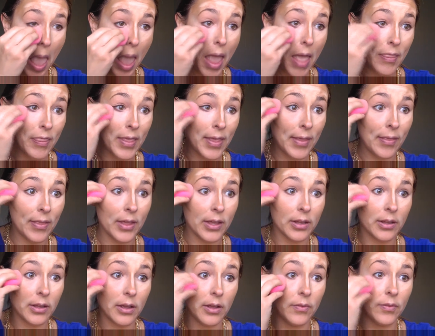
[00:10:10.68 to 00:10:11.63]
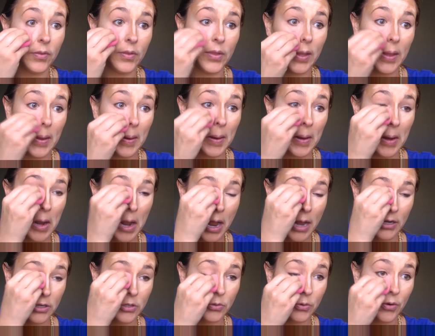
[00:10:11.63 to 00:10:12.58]
and then the
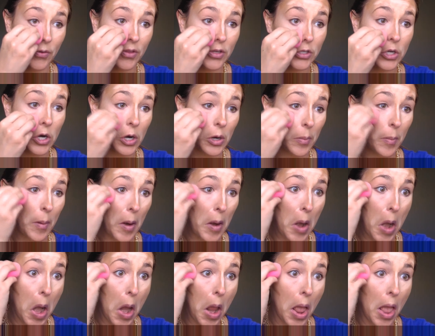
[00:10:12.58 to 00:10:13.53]
contour, the dark part.